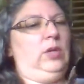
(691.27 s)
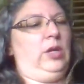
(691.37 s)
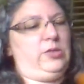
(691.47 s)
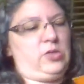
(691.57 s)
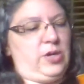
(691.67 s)

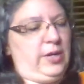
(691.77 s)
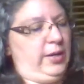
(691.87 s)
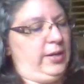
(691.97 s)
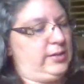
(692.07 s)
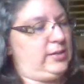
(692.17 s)
Sorry,
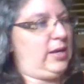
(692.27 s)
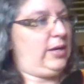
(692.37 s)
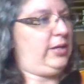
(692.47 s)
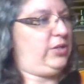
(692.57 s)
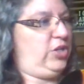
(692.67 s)
it's not
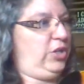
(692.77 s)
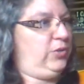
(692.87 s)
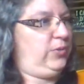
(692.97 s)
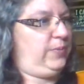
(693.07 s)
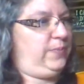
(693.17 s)
in
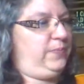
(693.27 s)
tune.